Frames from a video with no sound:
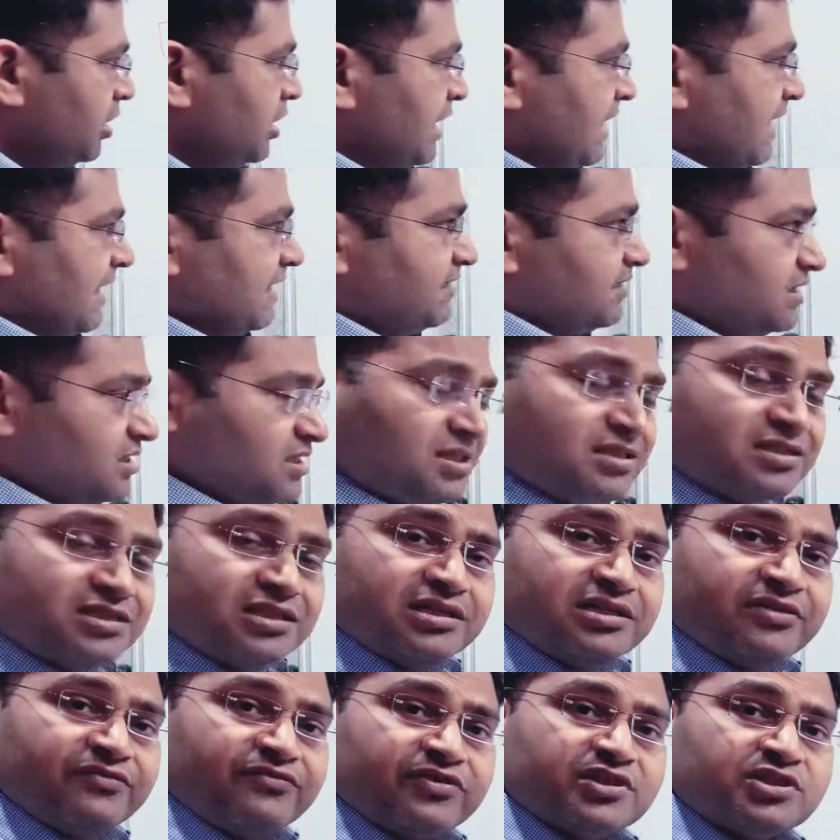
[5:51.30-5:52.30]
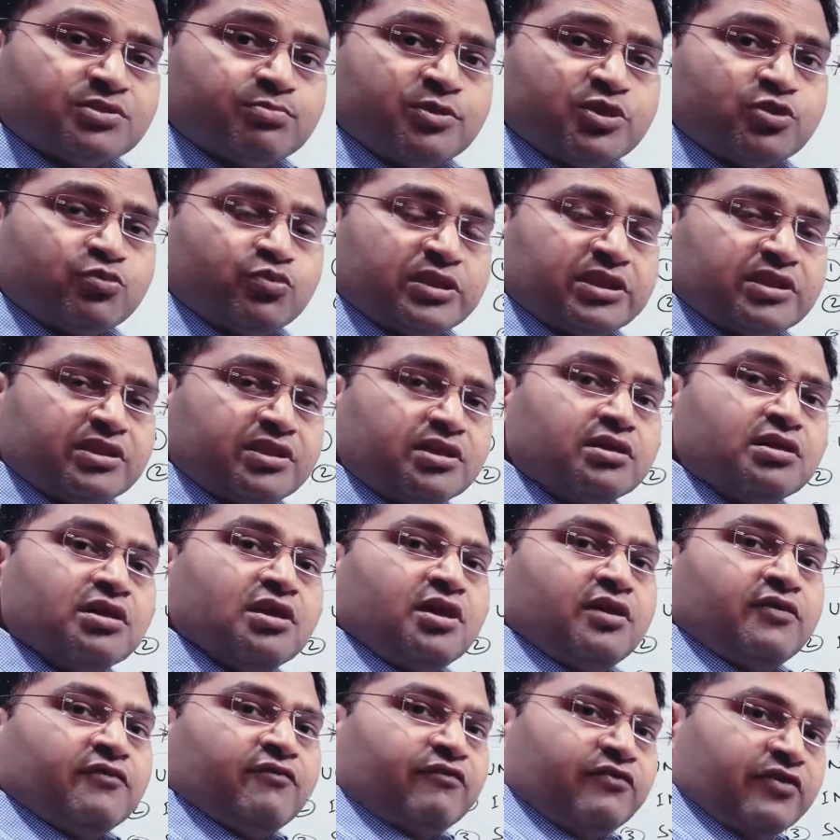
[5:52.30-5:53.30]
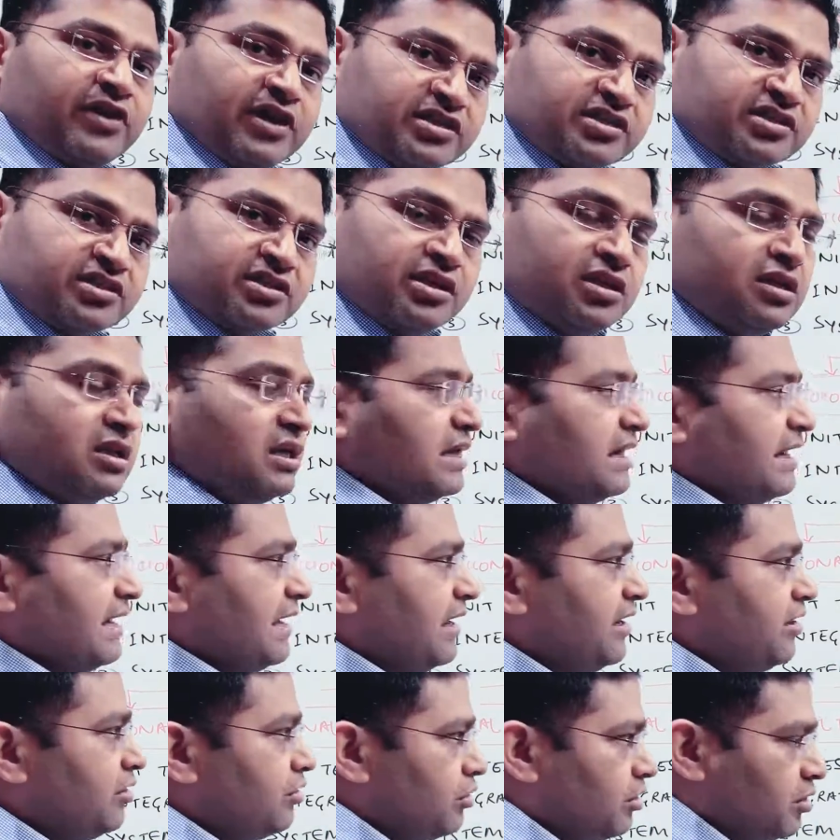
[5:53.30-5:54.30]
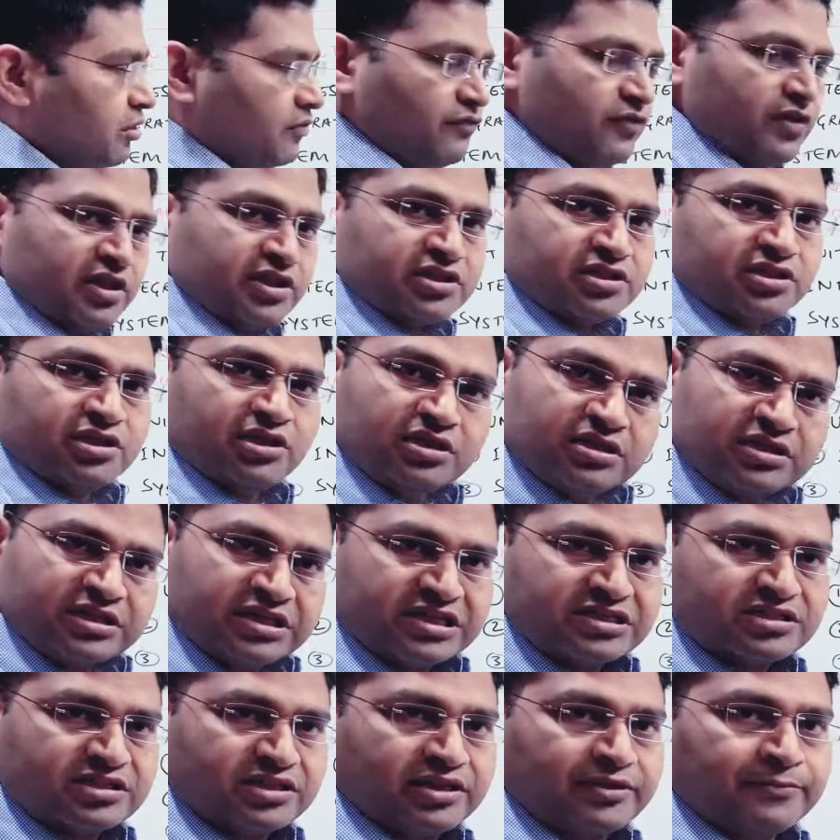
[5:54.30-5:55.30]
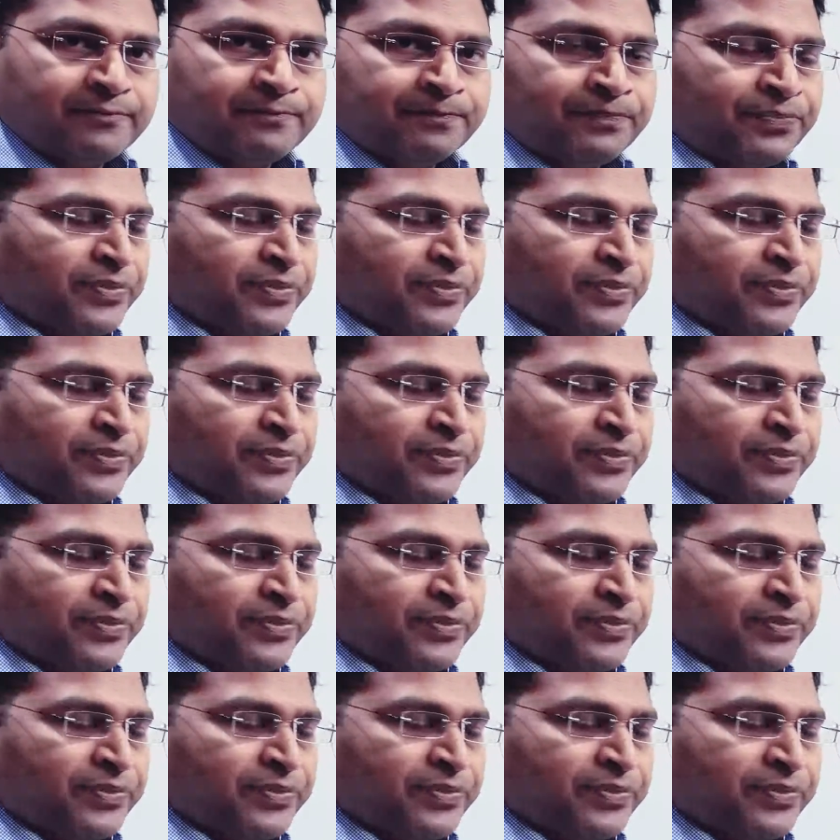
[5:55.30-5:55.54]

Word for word: and this is the difference between the functional and non-functional testing.